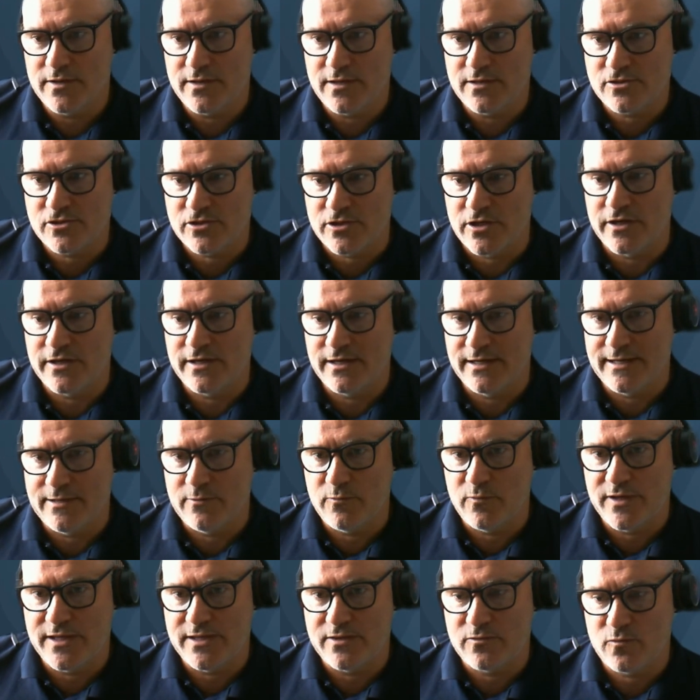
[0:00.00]
Certainly
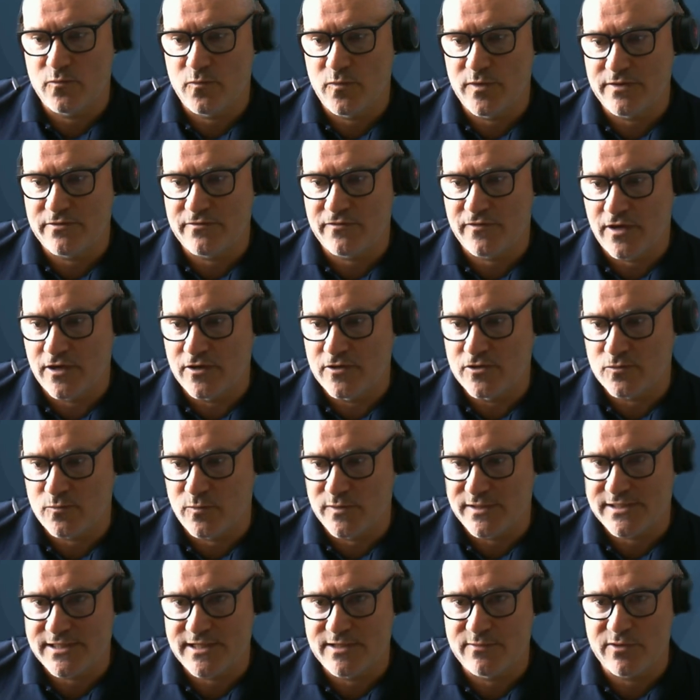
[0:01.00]
with flows,
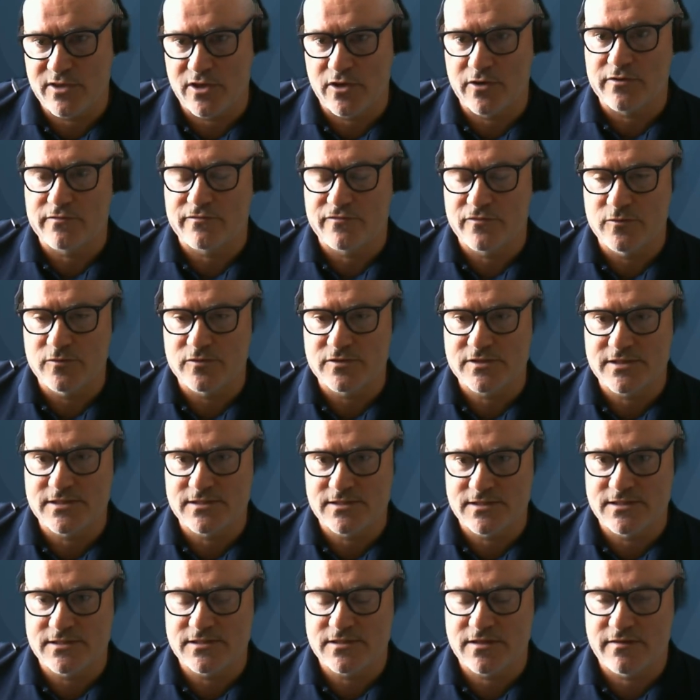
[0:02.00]
we see with a lot of
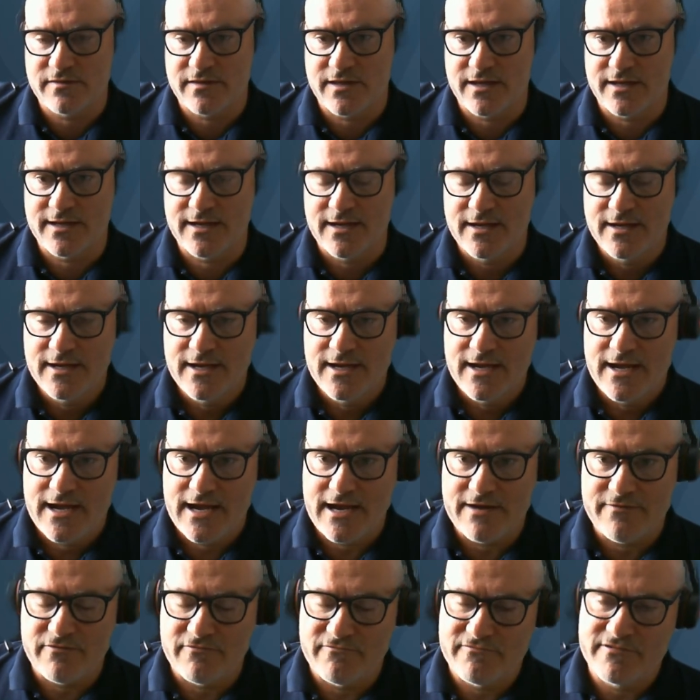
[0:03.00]
forces is that they
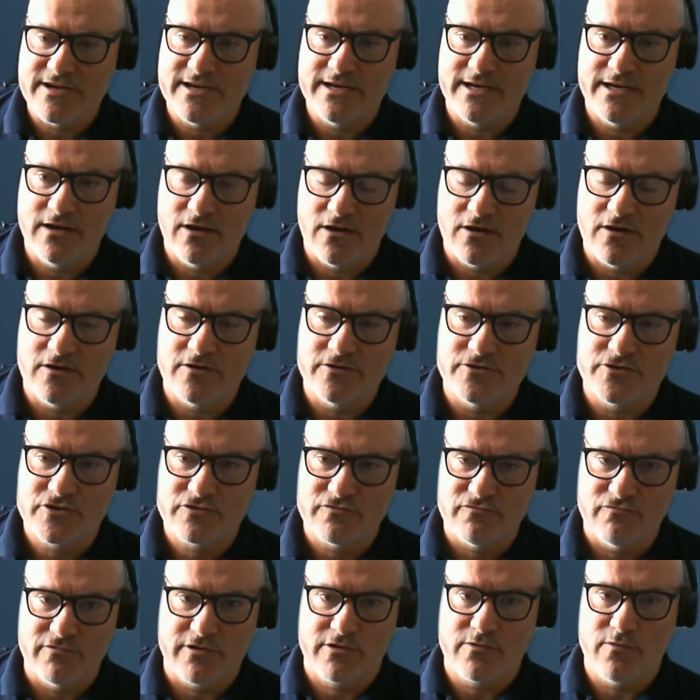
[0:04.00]
have a really large
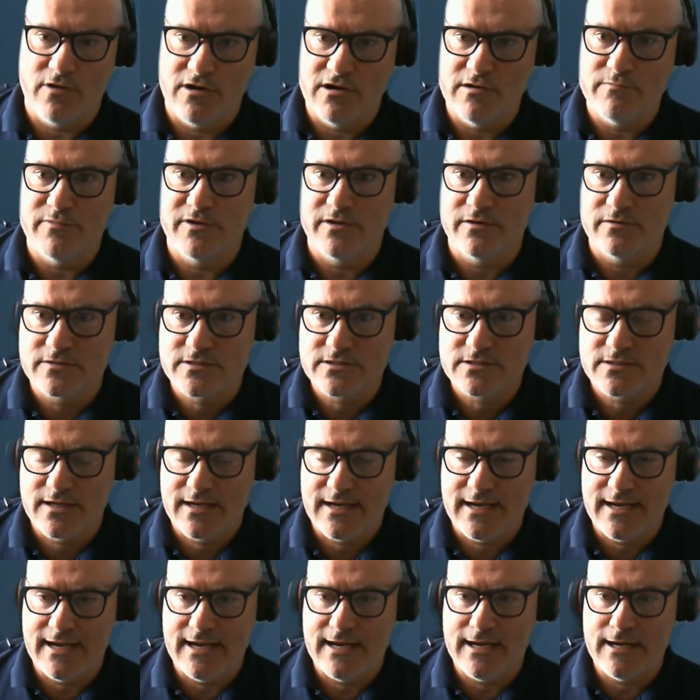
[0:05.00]
requirement,
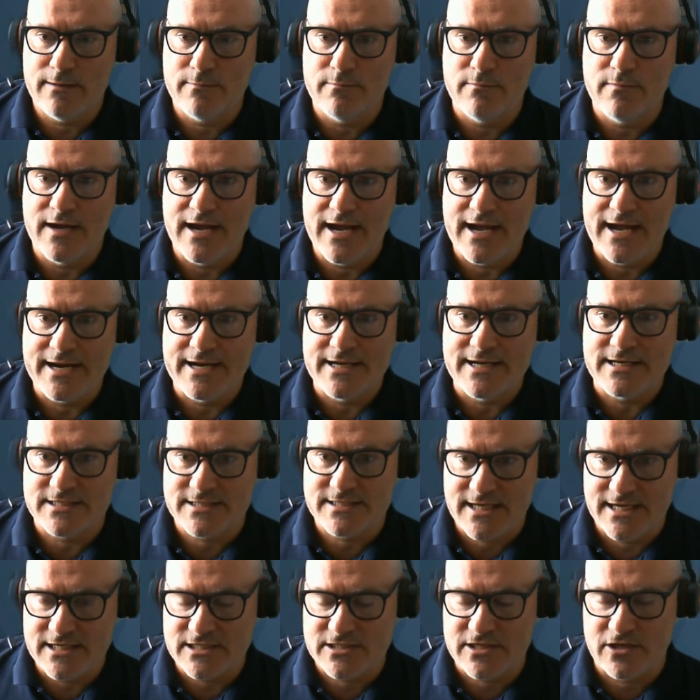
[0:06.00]
and it just
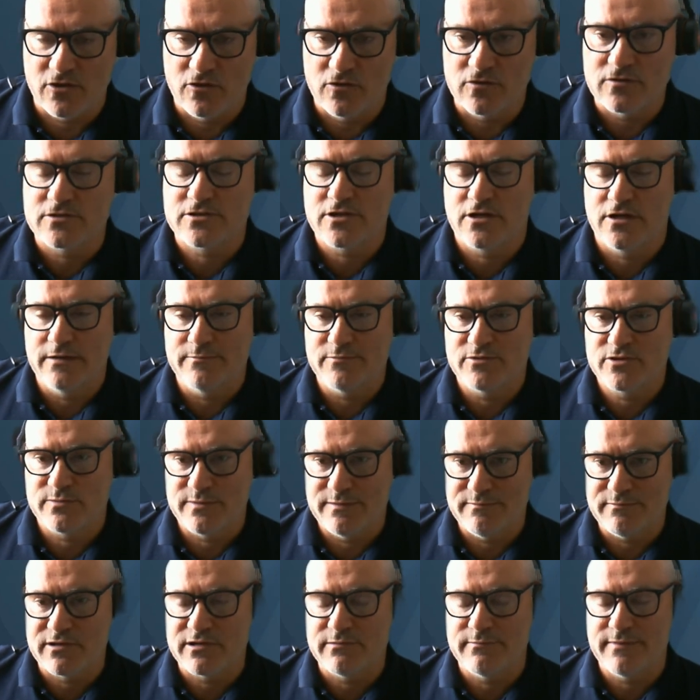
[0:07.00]
takes a long time to
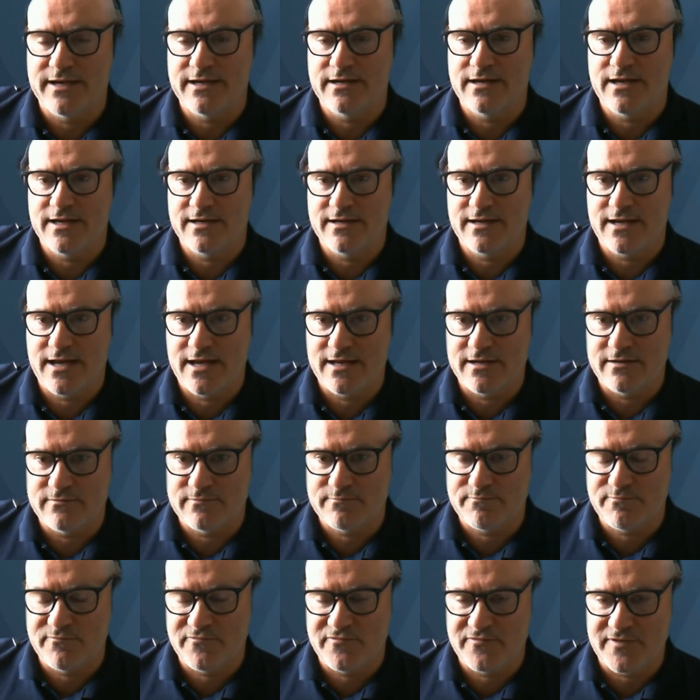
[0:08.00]
implement and
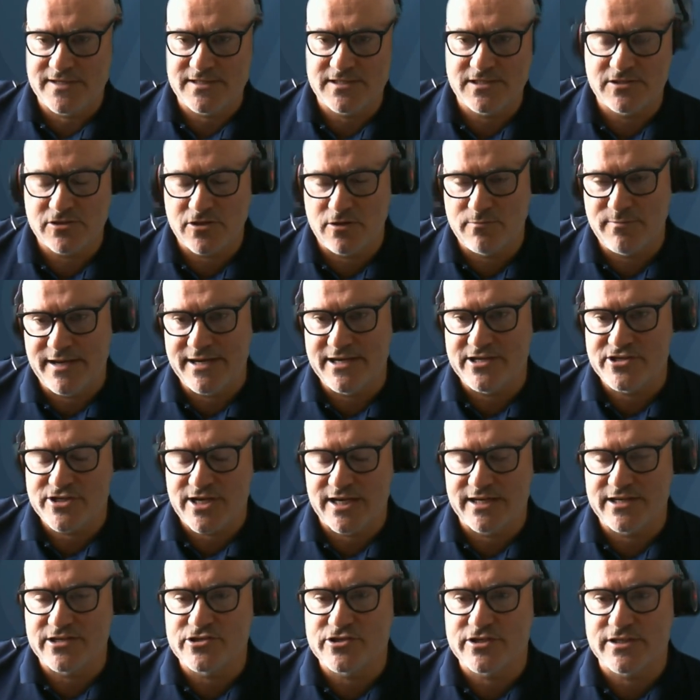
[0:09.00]
faces so many
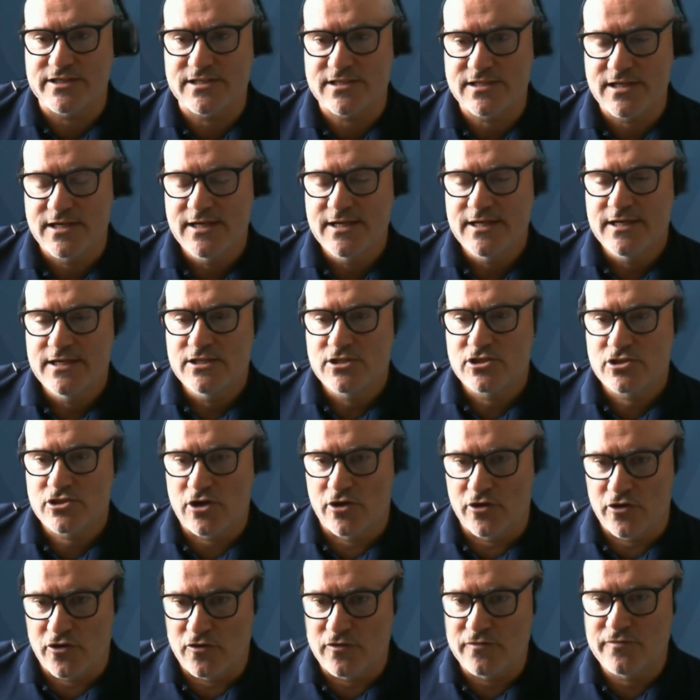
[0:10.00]
challenges.
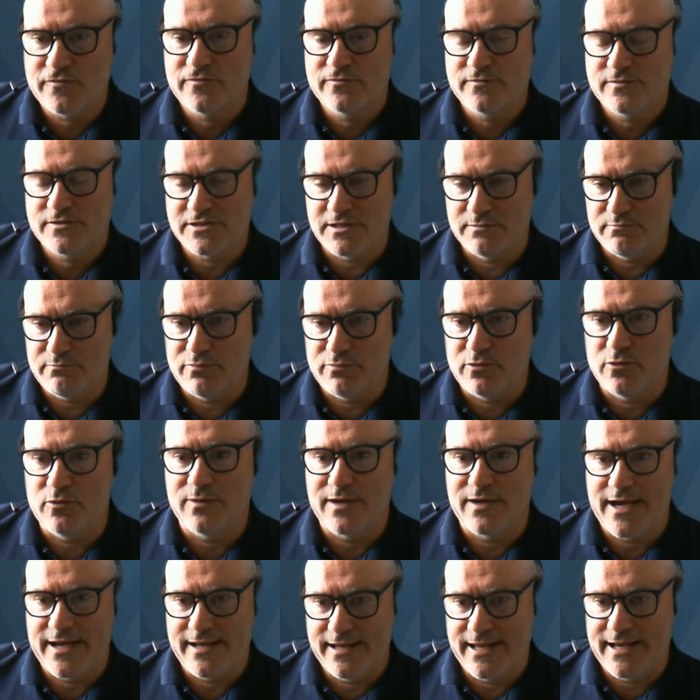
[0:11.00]
Start off simple
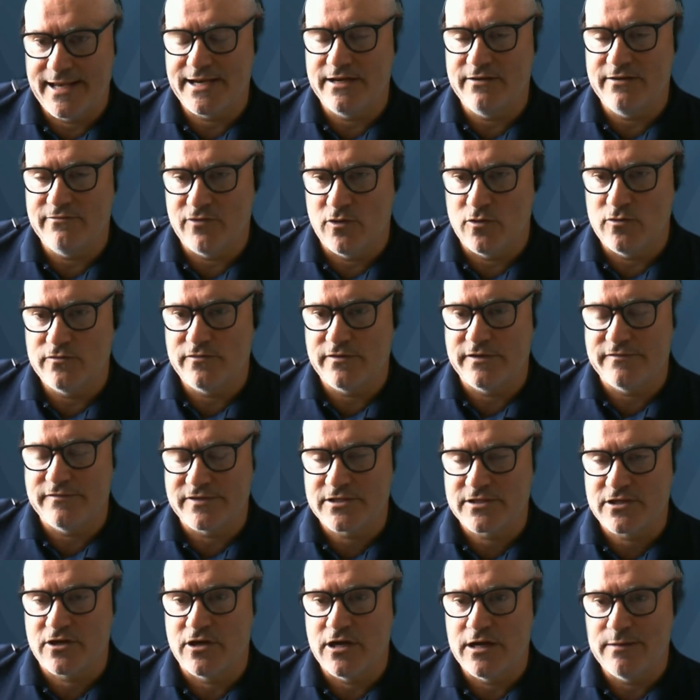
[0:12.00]
and let it evolve over
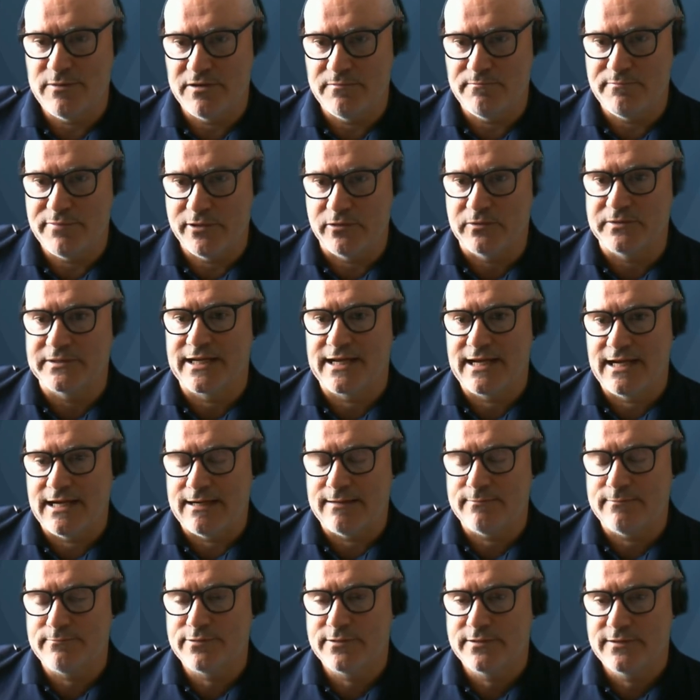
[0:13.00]
time and build it
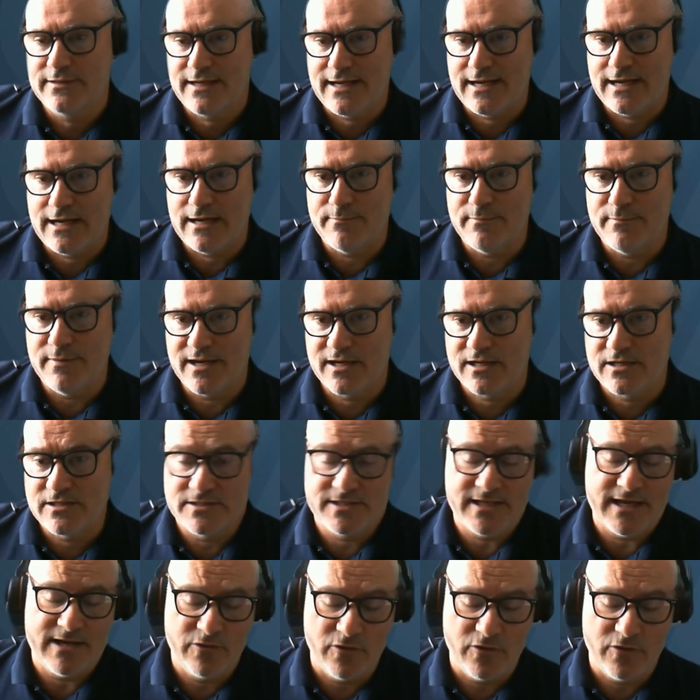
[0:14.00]
up,
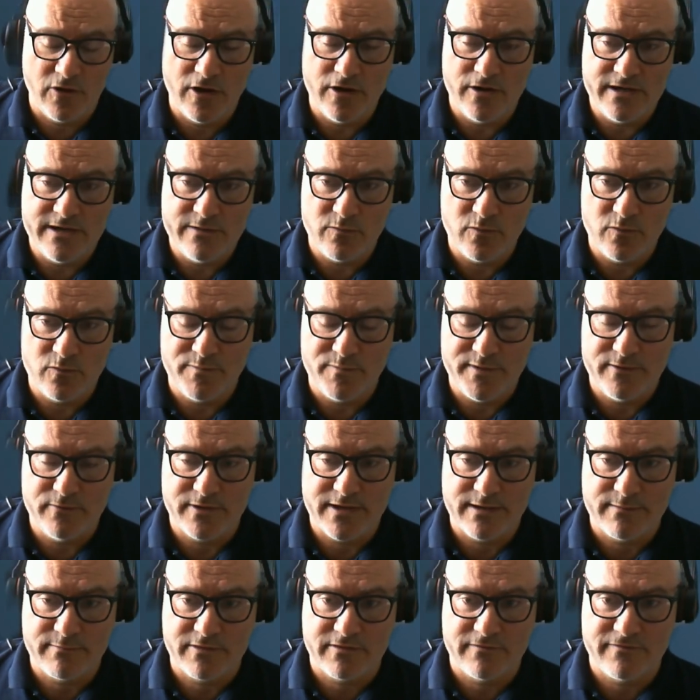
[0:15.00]
because that not only will
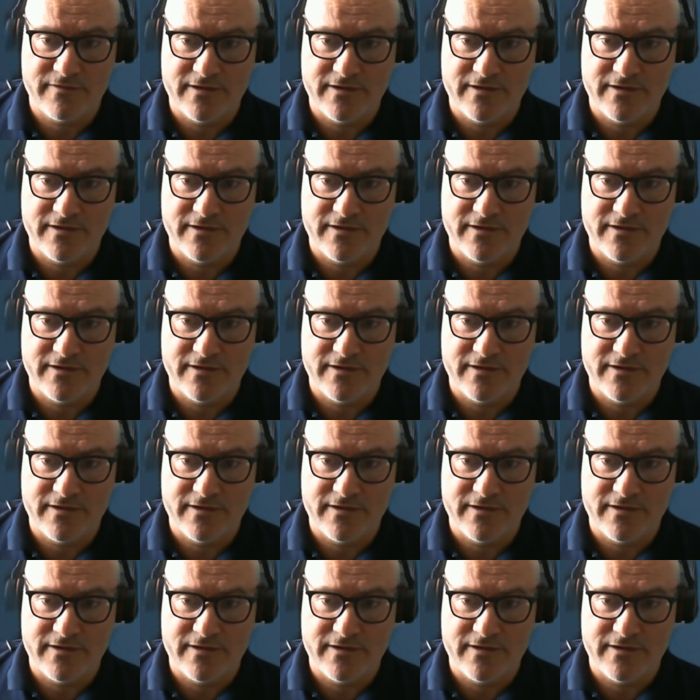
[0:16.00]
build up the